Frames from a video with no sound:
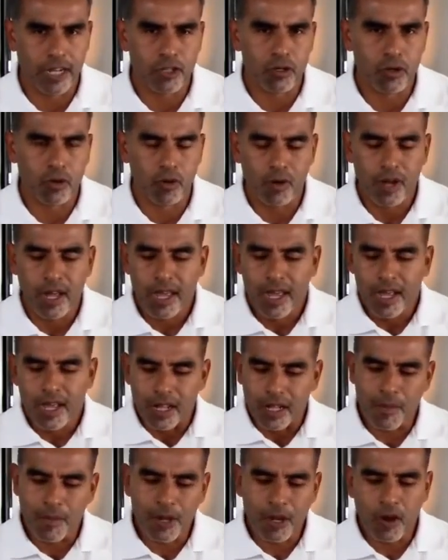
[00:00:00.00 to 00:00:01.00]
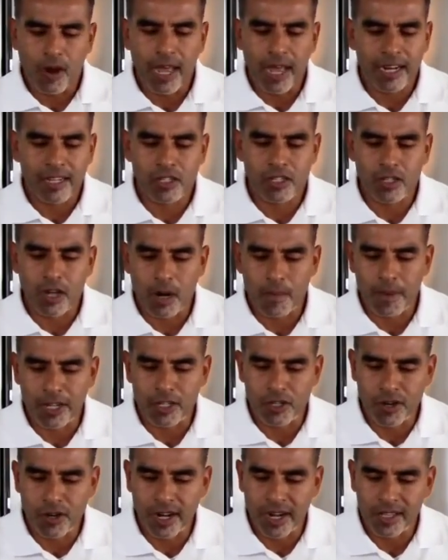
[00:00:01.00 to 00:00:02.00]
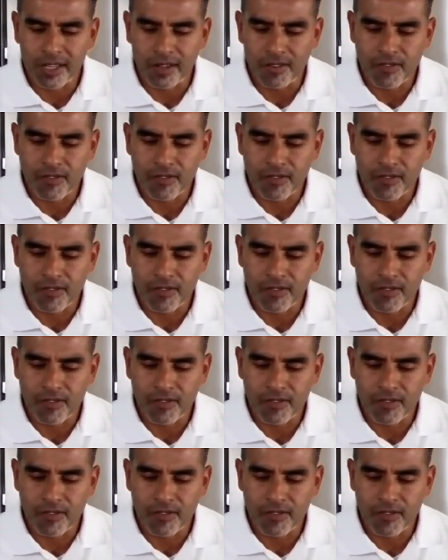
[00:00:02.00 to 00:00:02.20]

So let me go ahead and start by turning on the